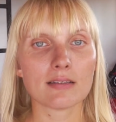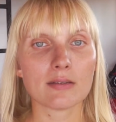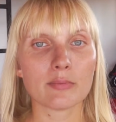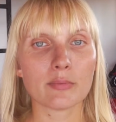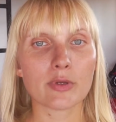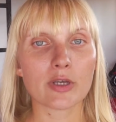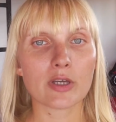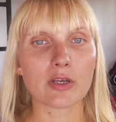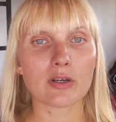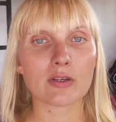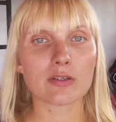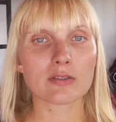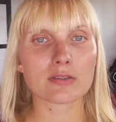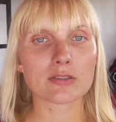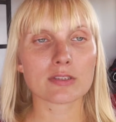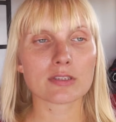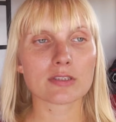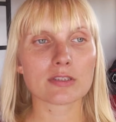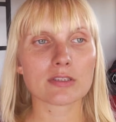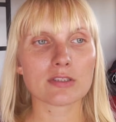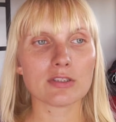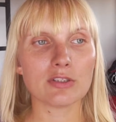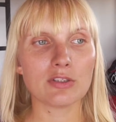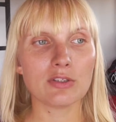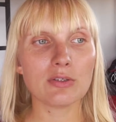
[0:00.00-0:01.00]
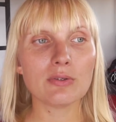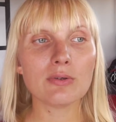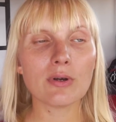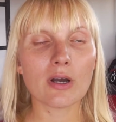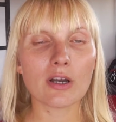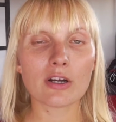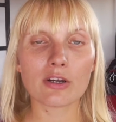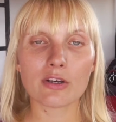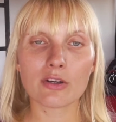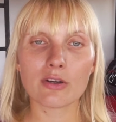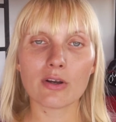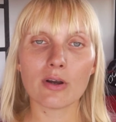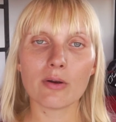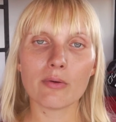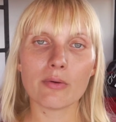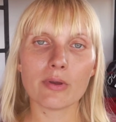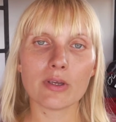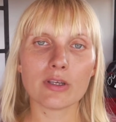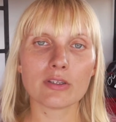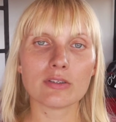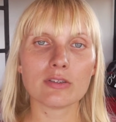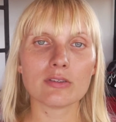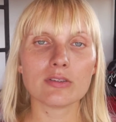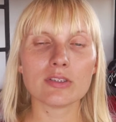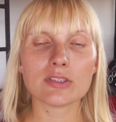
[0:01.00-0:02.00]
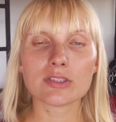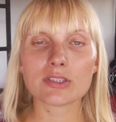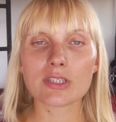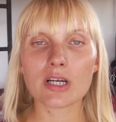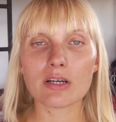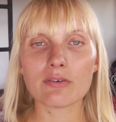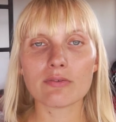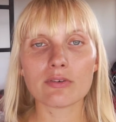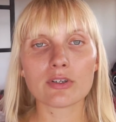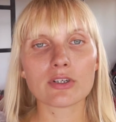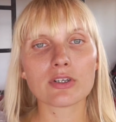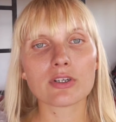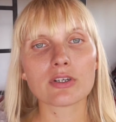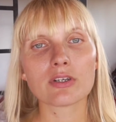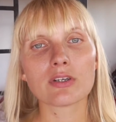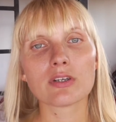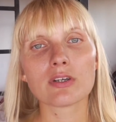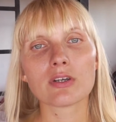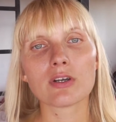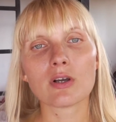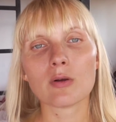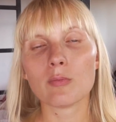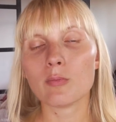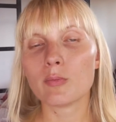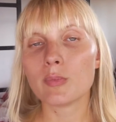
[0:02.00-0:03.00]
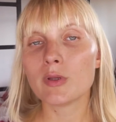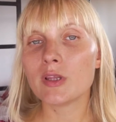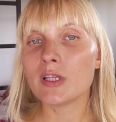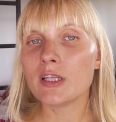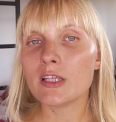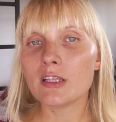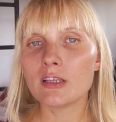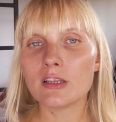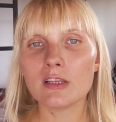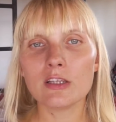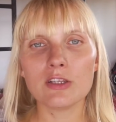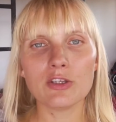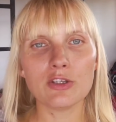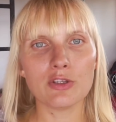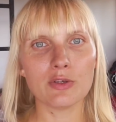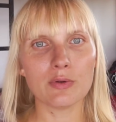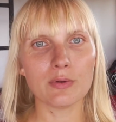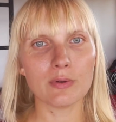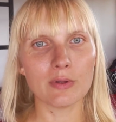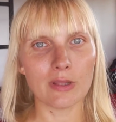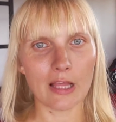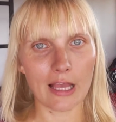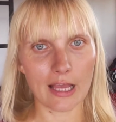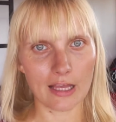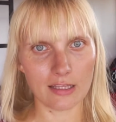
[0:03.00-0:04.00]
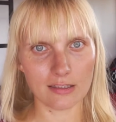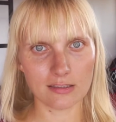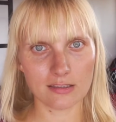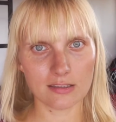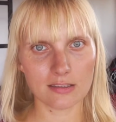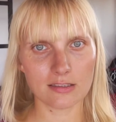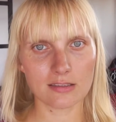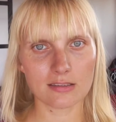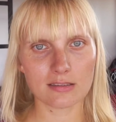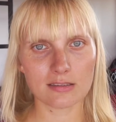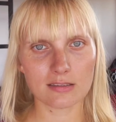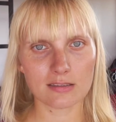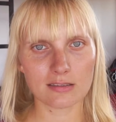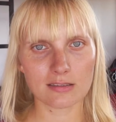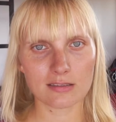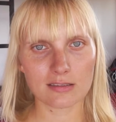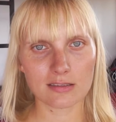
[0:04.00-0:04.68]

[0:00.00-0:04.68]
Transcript: because you are going to discover completely new lands.